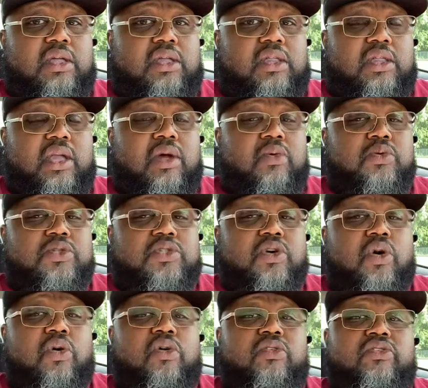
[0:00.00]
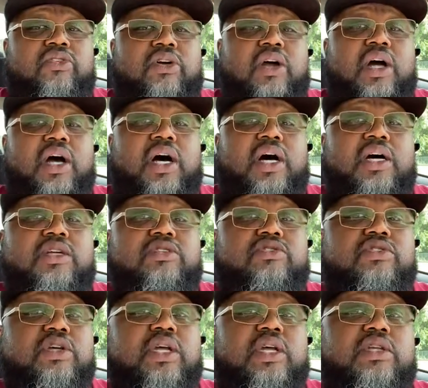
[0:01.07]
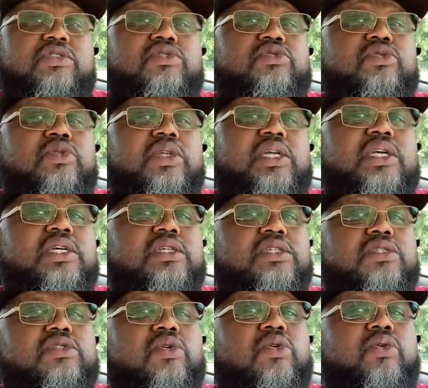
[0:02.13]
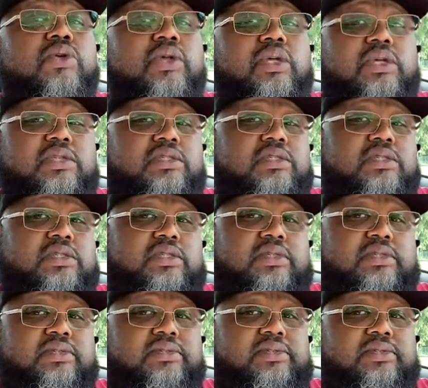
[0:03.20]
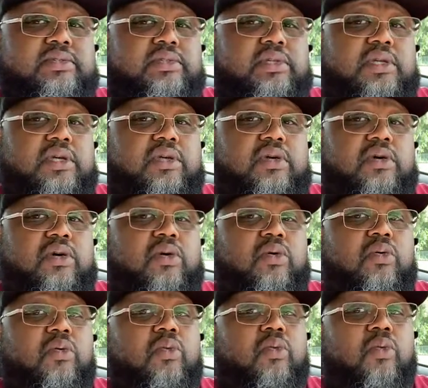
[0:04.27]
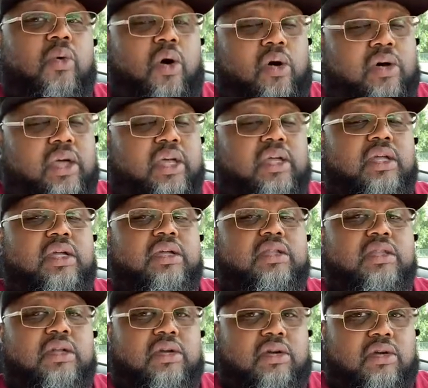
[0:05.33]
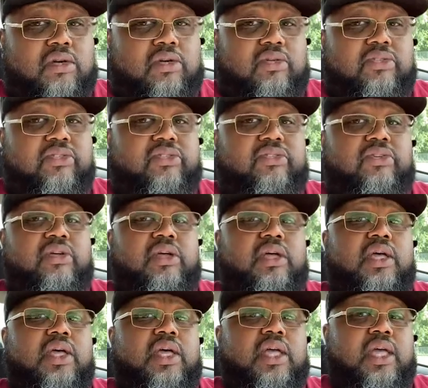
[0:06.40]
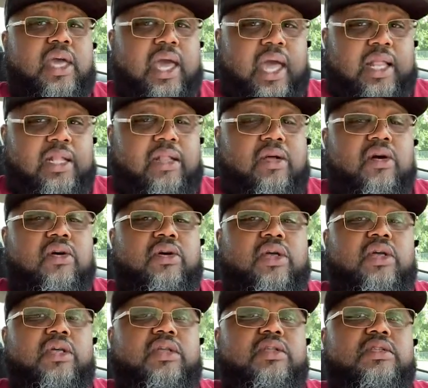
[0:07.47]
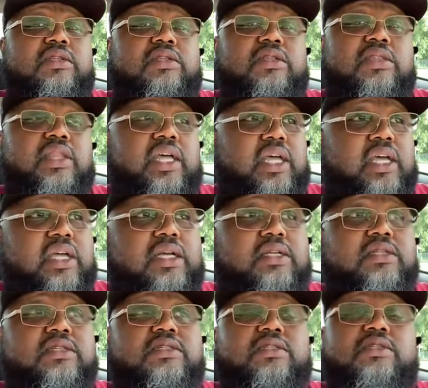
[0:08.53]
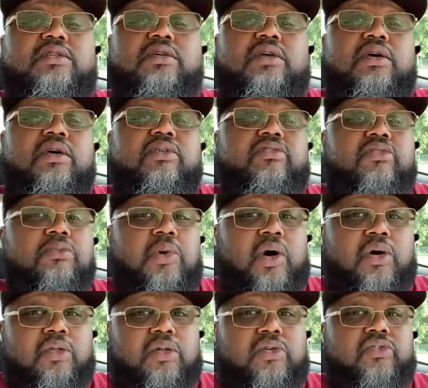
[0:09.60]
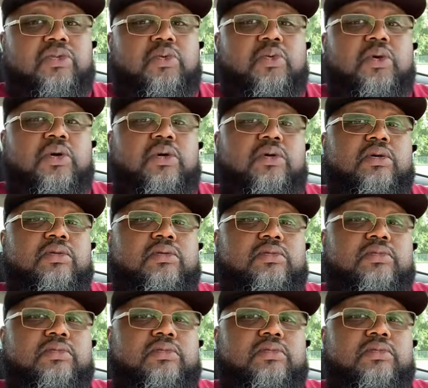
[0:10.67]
there was over 120 historians walking the earth, cataloging things from all over the world,